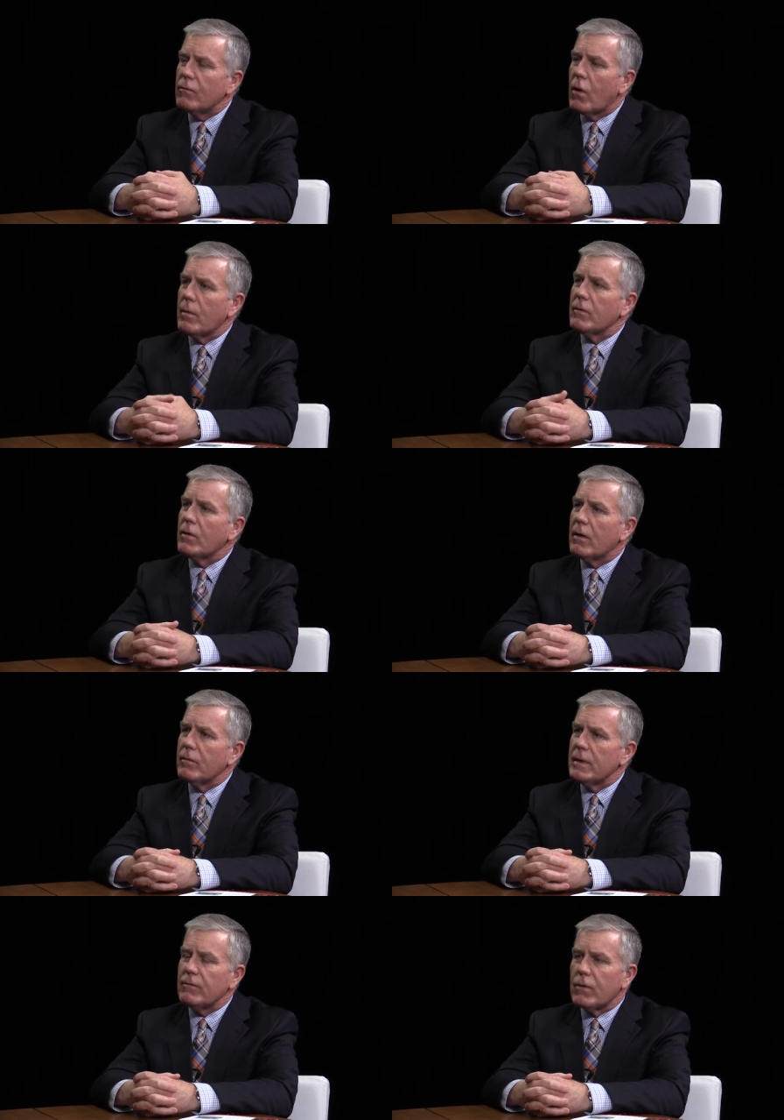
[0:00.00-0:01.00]
form of
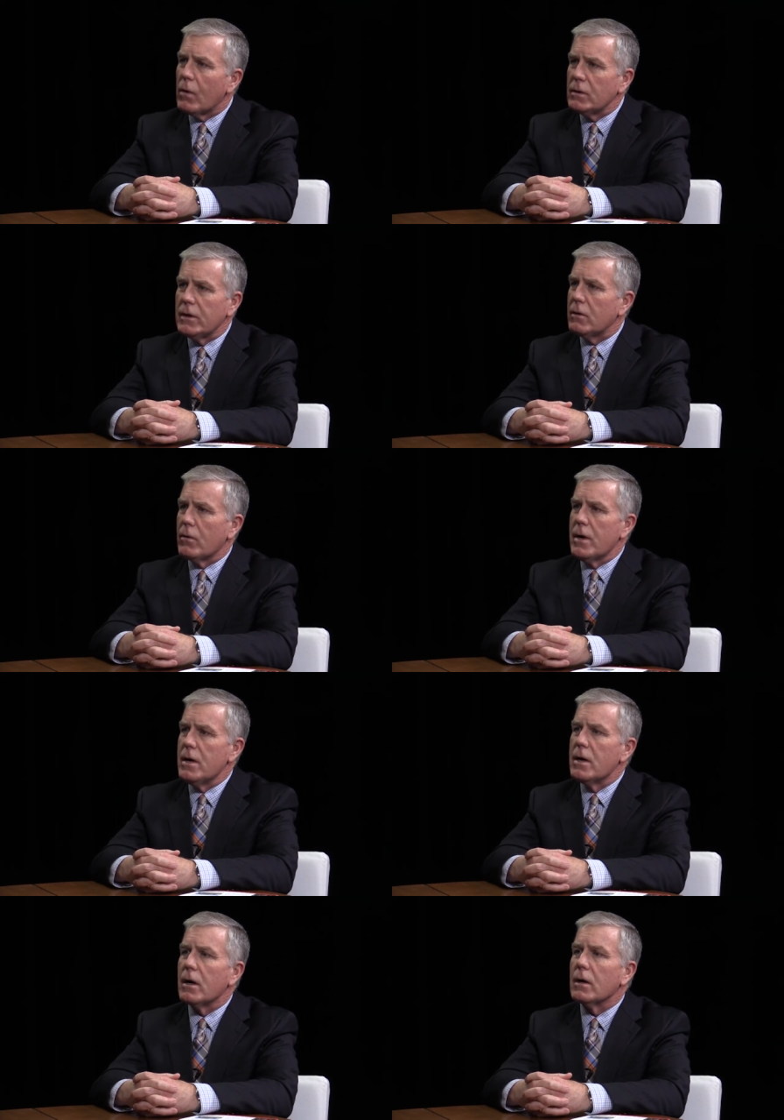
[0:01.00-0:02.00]
government for only three
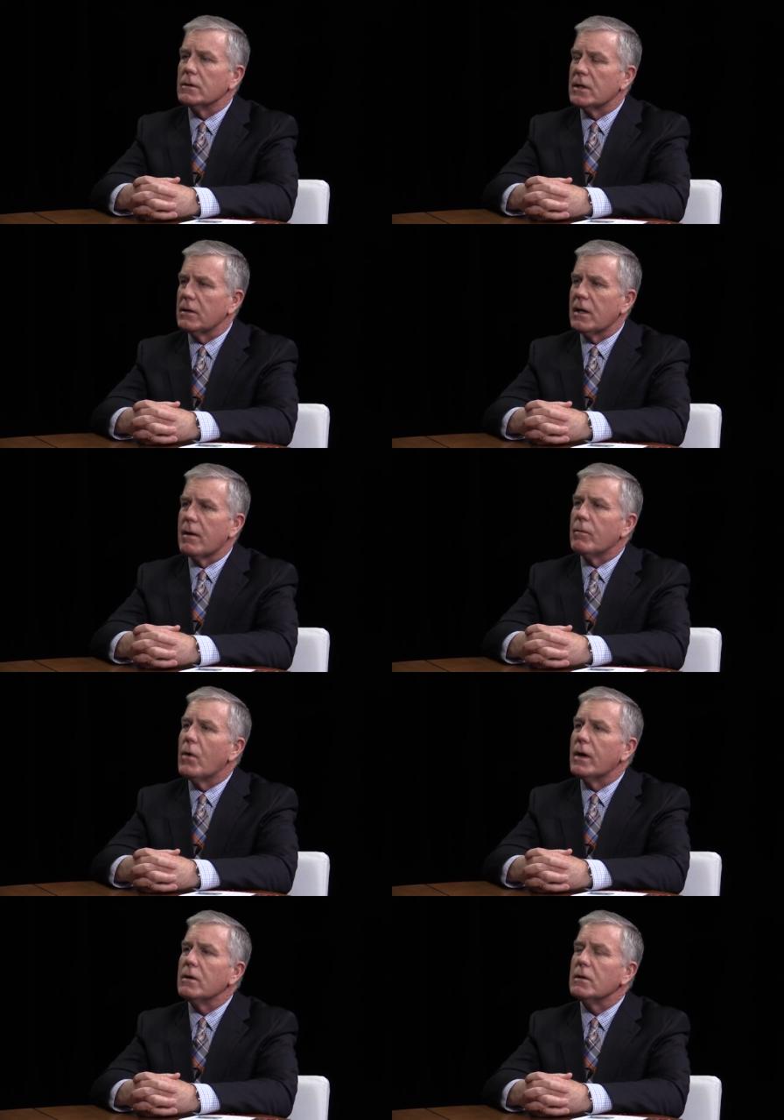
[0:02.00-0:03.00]
years at that
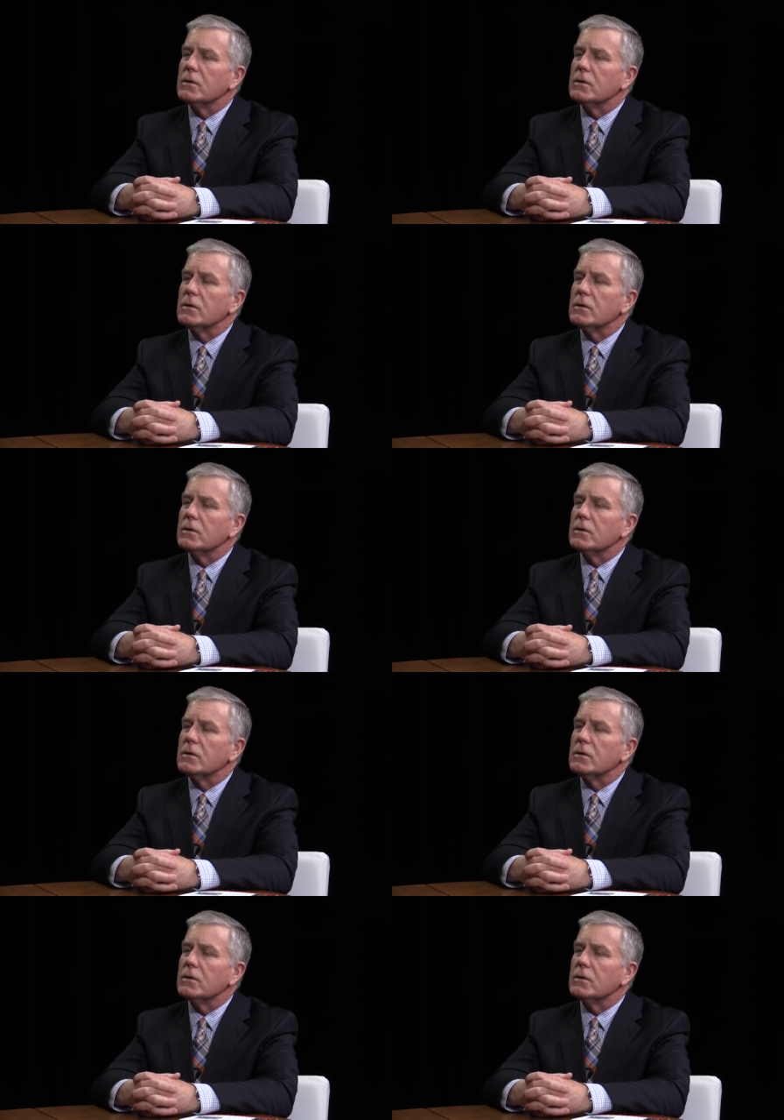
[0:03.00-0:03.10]
point.